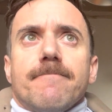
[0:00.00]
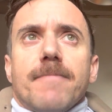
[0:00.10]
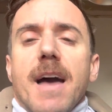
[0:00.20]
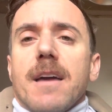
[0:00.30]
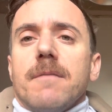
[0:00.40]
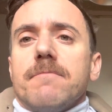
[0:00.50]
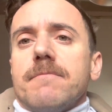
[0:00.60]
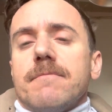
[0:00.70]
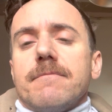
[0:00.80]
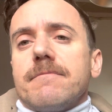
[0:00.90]
I
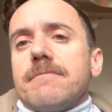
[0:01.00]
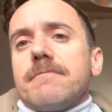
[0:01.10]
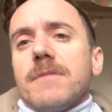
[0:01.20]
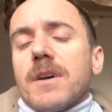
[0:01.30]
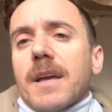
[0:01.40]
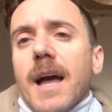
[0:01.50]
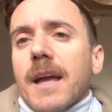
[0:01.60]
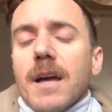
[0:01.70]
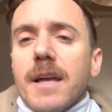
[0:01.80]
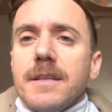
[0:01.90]

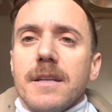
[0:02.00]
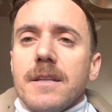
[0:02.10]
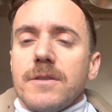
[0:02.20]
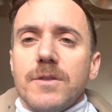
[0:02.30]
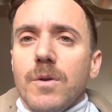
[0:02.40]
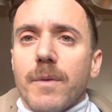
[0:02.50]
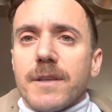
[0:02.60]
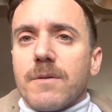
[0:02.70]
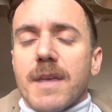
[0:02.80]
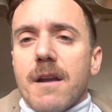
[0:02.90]
did it 2
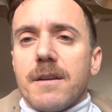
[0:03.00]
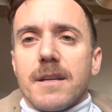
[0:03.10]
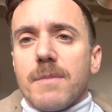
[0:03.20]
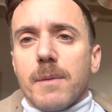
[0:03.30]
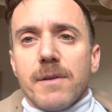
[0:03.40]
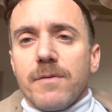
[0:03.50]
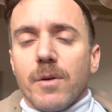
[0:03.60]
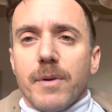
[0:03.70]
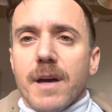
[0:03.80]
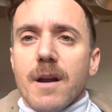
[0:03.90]
months without it. It didn't make me feel
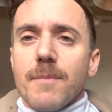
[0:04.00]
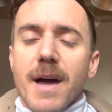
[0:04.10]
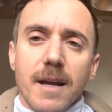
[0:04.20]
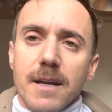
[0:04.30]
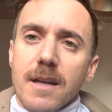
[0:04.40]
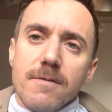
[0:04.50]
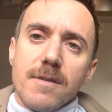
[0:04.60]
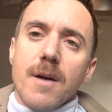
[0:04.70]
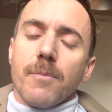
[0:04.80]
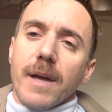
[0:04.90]
better. I'm not going to give it
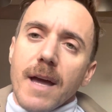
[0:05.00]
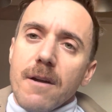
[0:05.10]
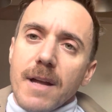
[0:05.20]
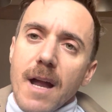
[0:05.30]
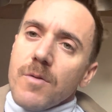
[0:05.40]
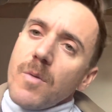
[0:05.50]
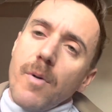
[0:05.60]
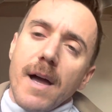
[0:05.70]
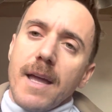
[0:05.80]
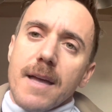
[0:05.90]
up. Like, I don't care what the
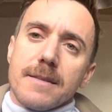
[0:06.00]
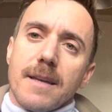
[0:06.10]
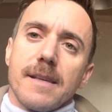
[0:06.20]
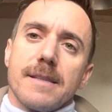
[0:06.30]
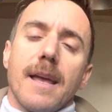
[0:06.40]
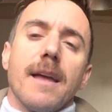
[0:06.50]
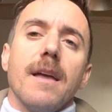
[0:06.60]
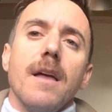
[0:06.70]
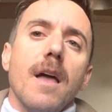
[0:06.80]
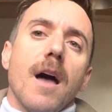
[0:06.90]
podcast guys say.
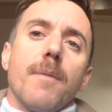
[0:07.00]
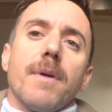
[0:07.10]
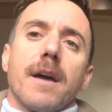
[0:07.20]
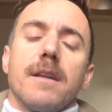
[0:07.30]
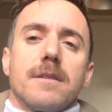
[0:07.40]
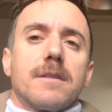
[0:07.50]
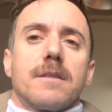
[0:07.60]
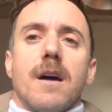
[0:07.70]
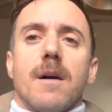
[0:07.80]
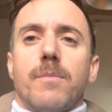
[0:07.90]
I'm not going to
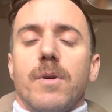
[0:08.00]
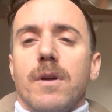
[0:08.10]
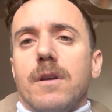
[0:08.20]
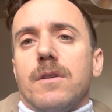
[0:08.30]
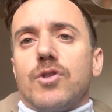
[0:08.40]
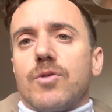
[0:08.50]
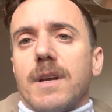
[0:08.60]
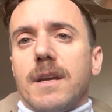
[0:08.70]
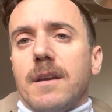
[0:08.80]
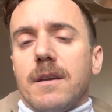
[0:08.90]
stop
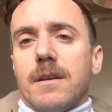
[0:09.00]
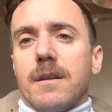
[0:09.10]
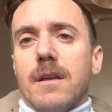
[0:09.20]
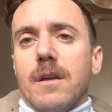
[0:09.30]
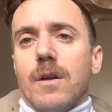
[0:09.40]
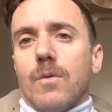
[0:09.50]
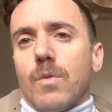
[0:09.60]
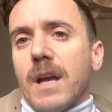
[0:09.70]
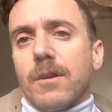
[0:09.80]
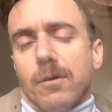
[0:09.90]
drinking
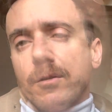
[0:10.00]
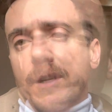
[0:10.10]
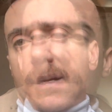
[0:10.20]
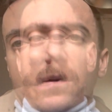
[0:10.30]
regularly.